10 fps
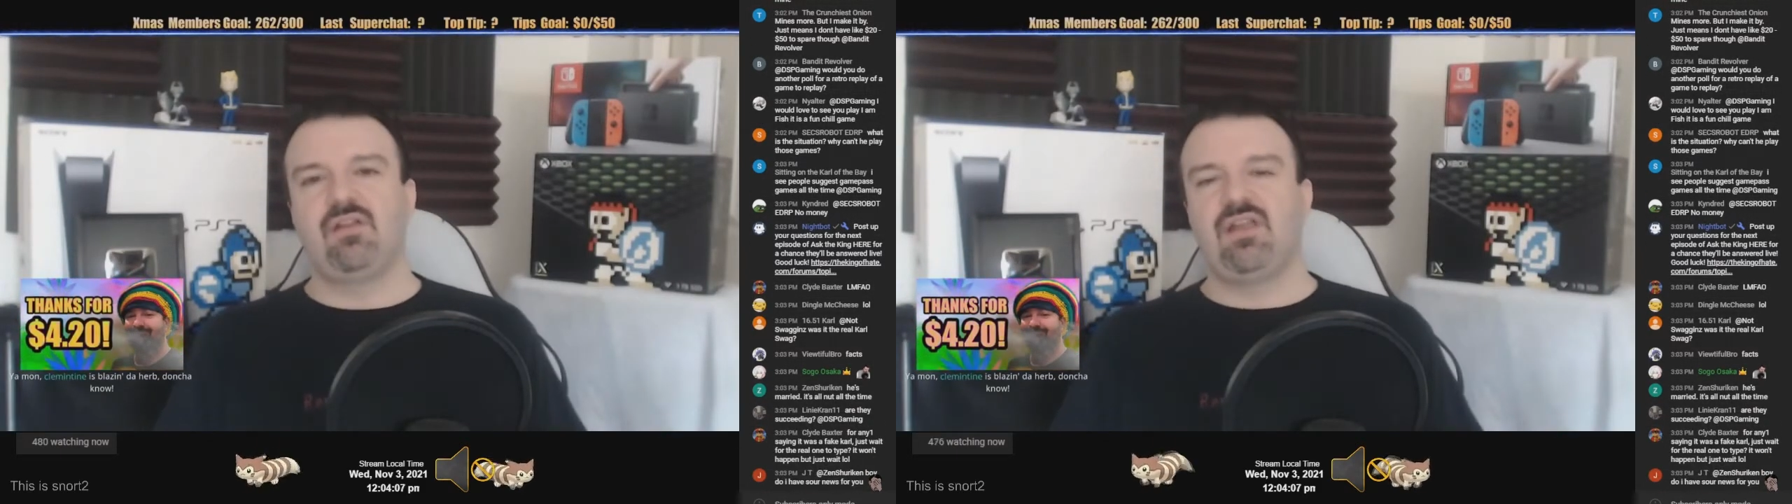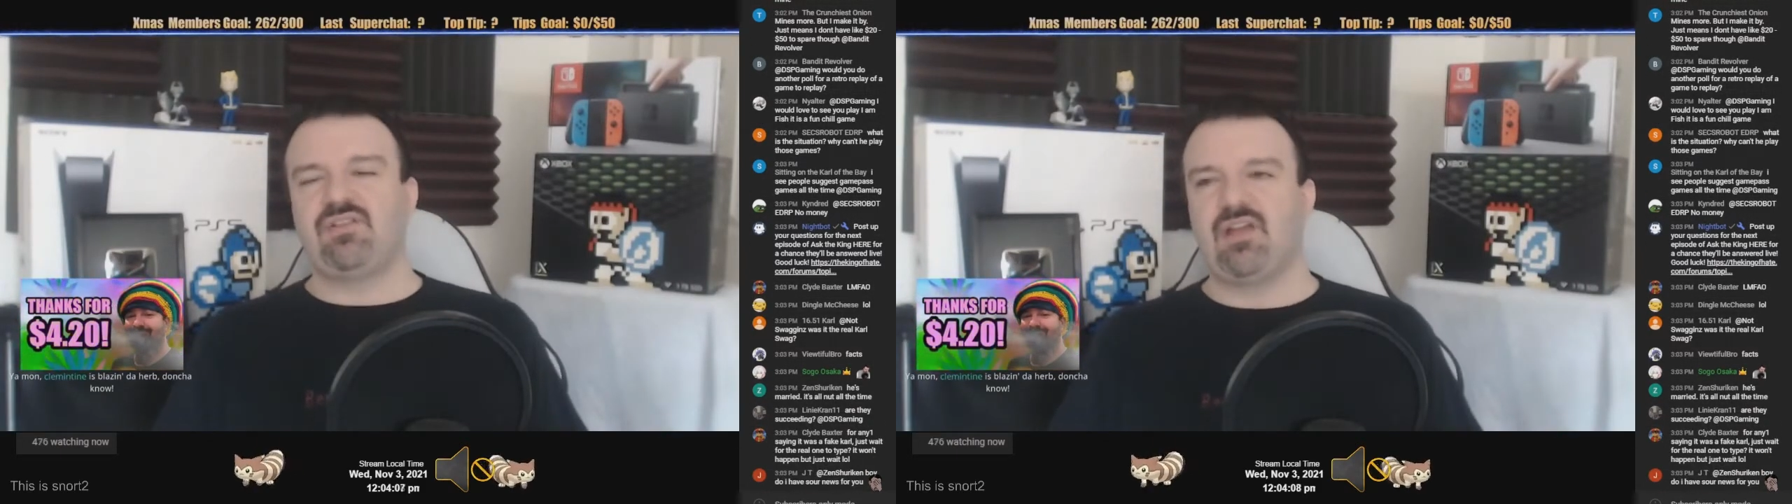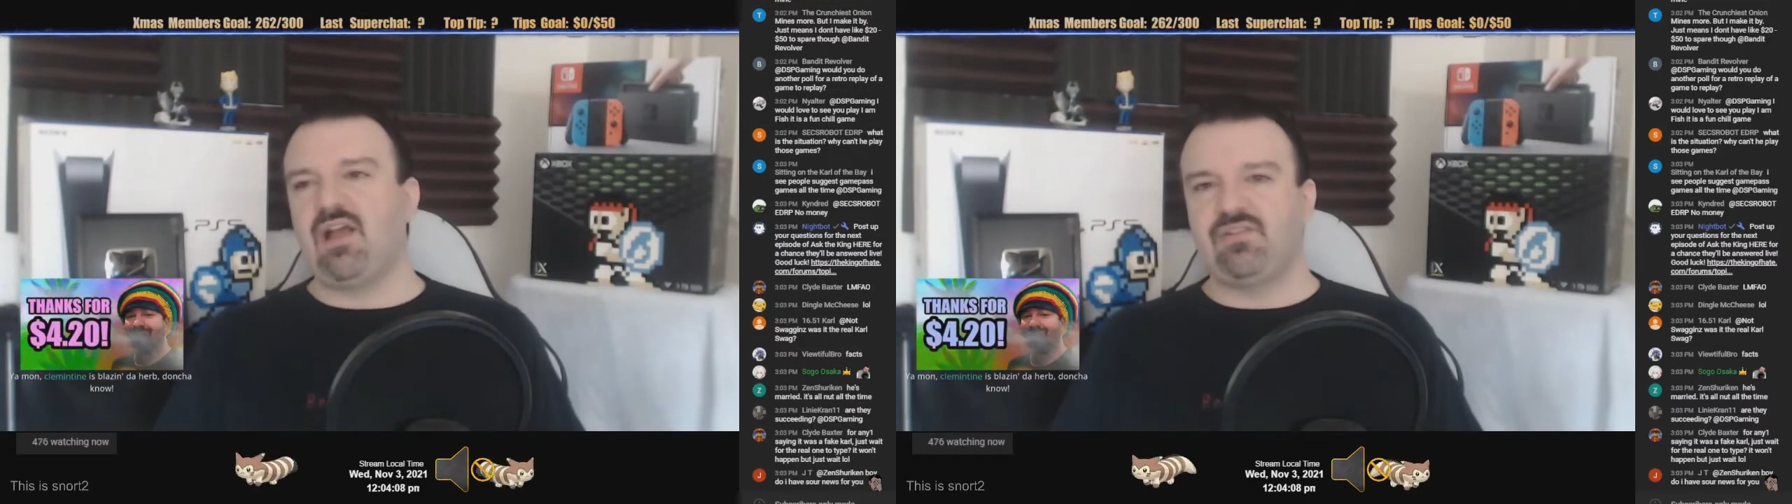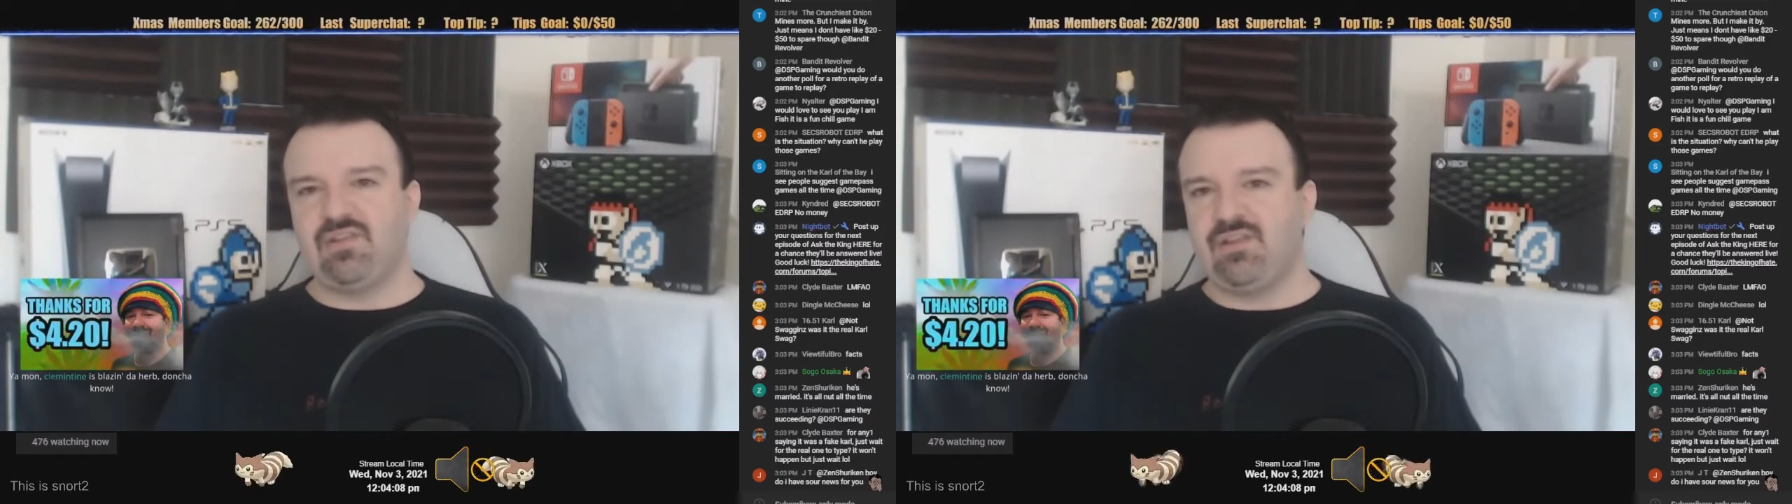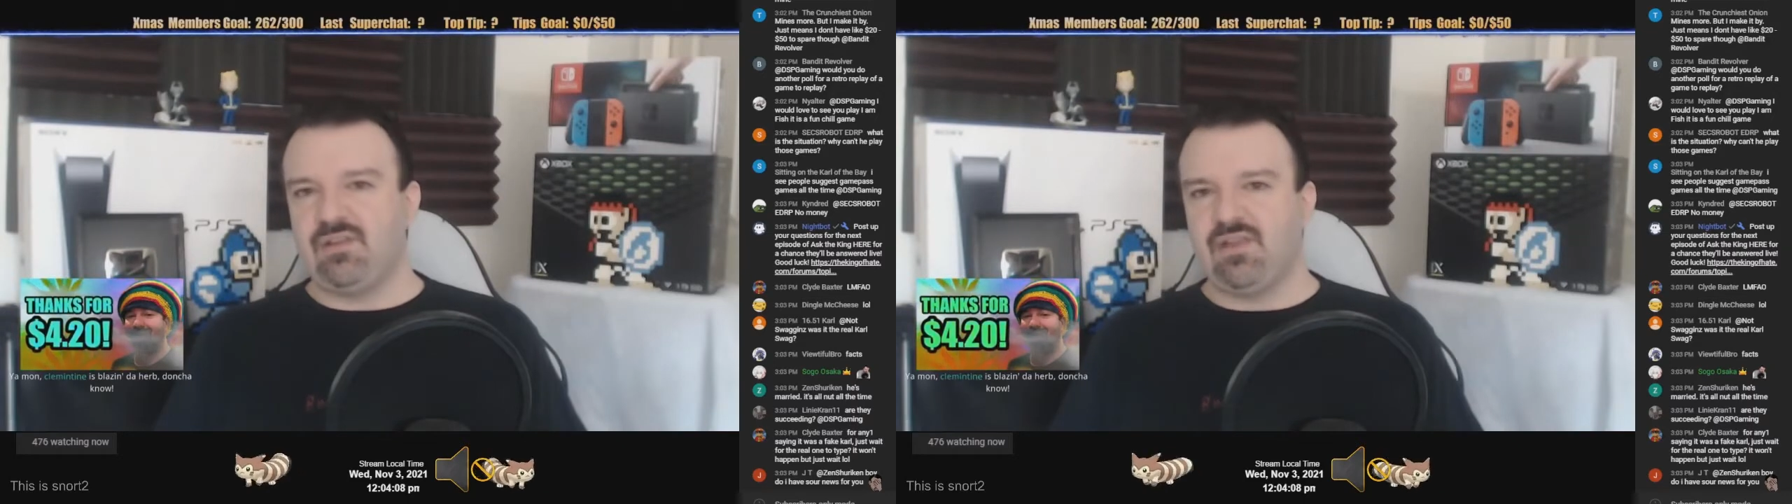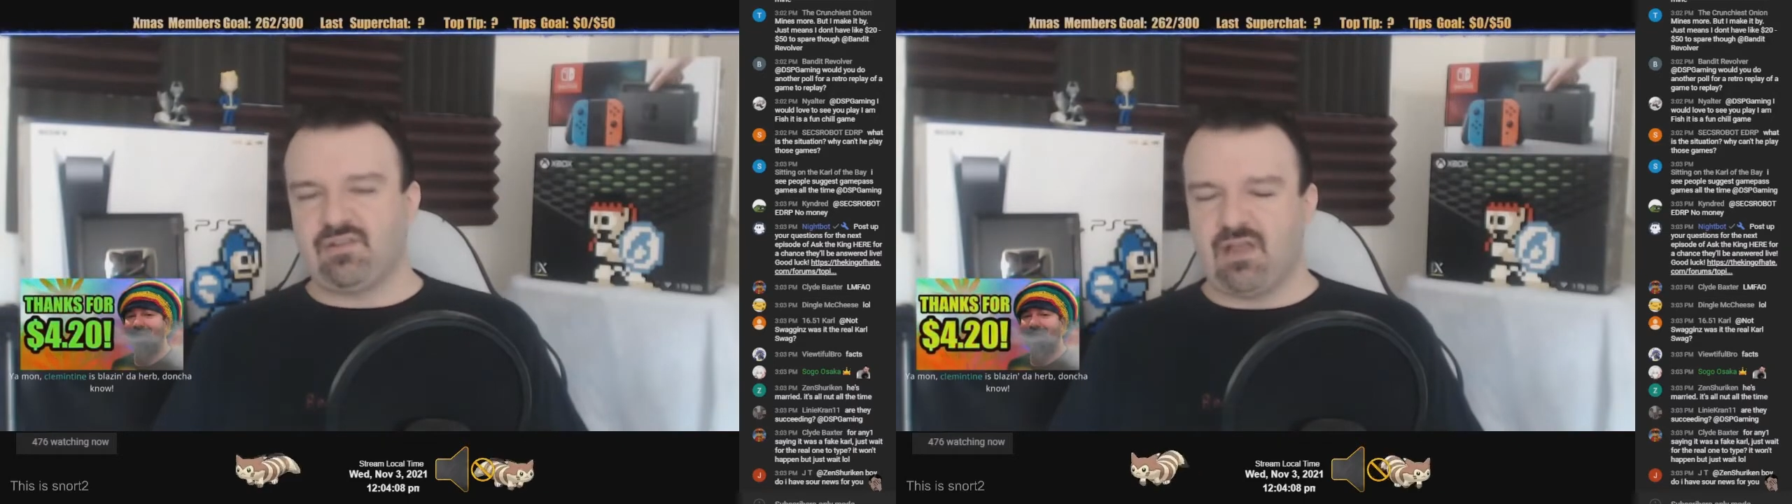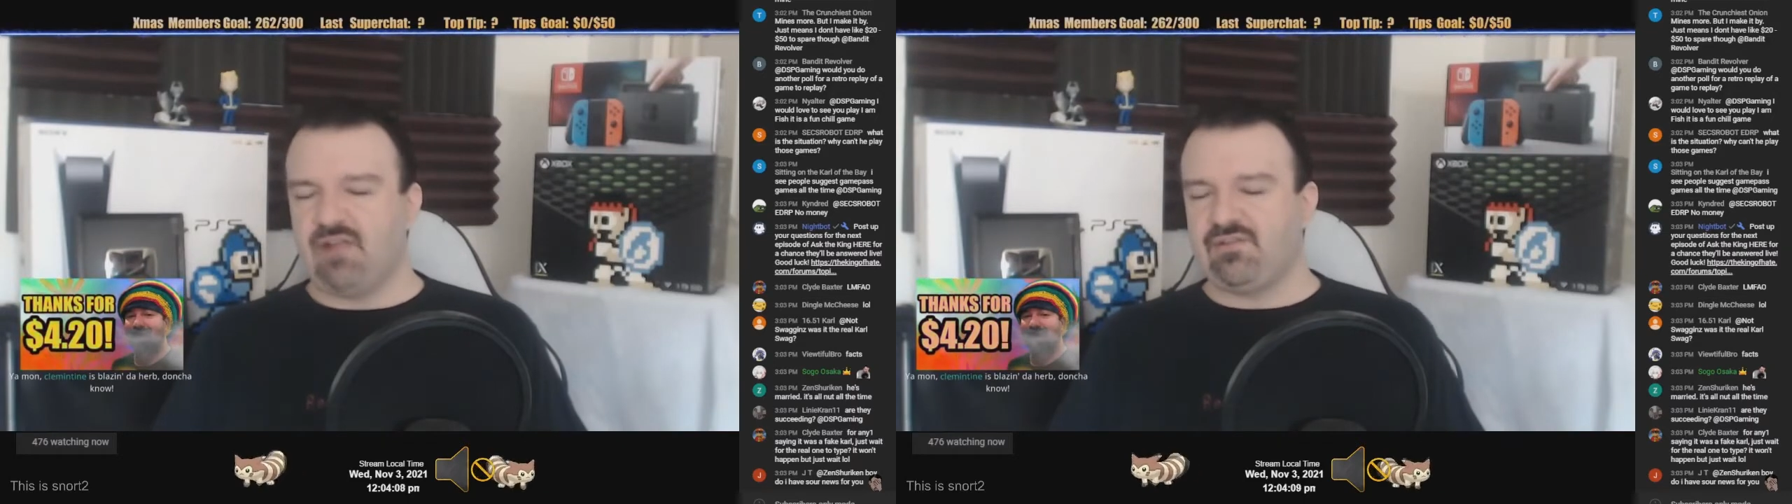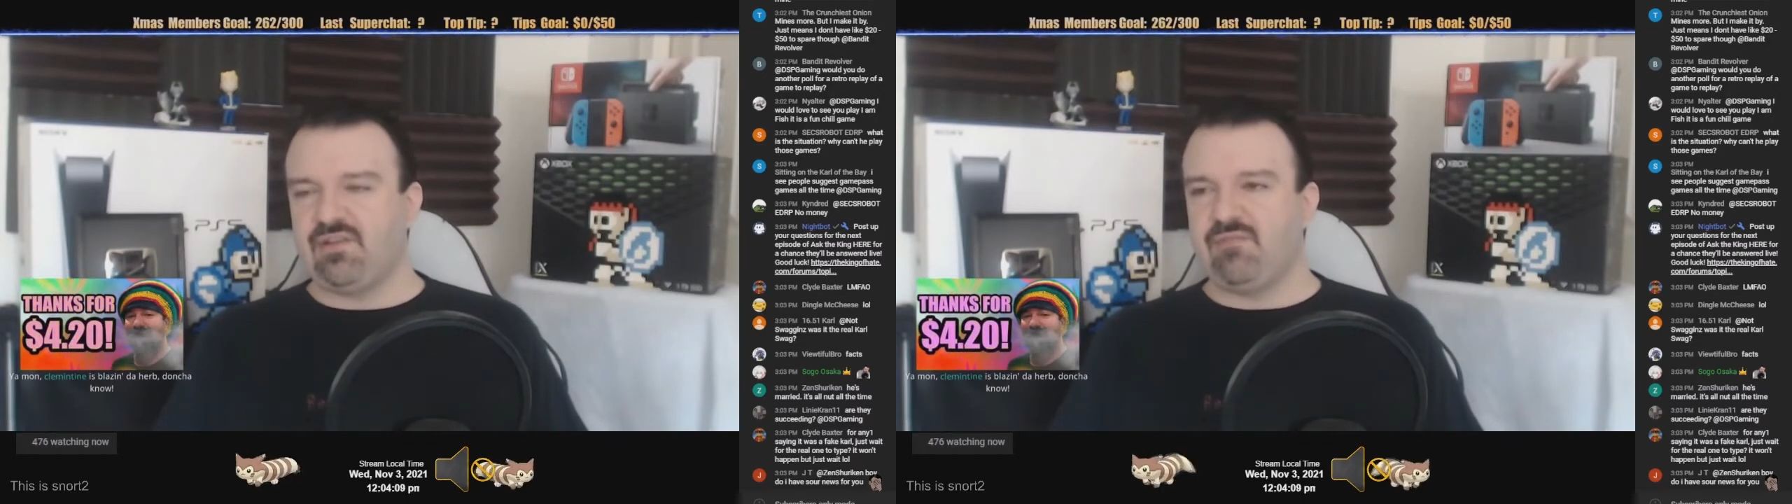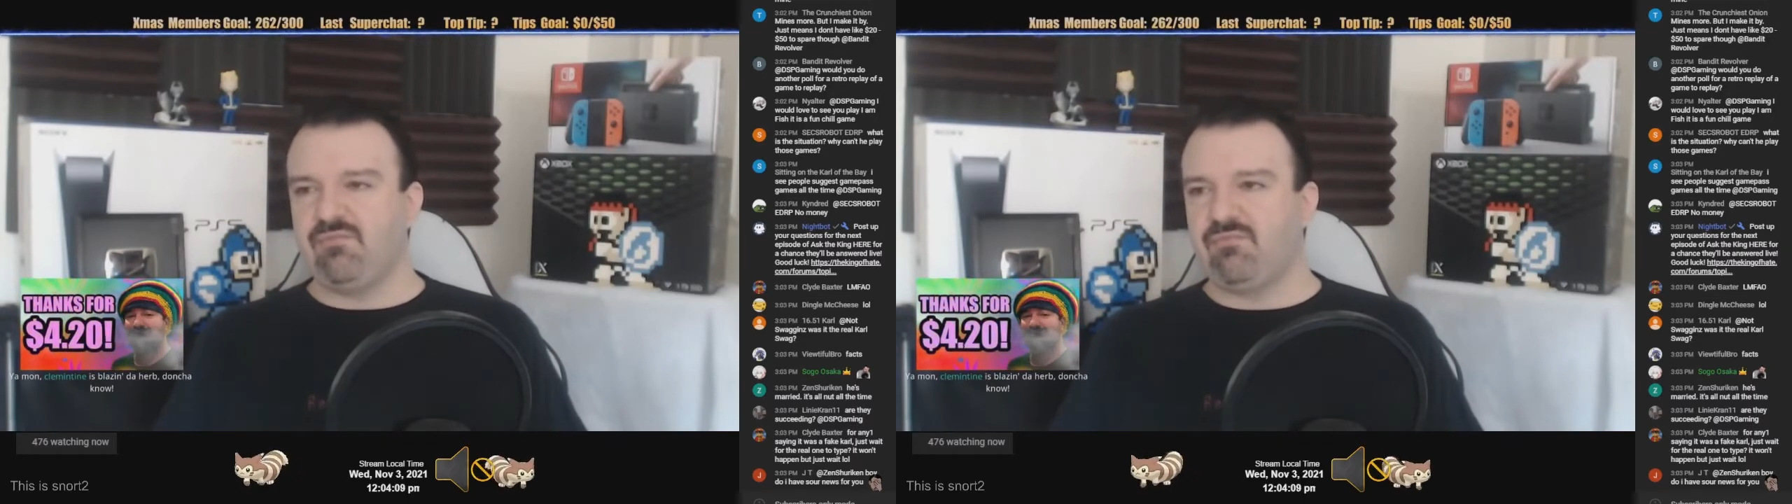It's constant. It's constant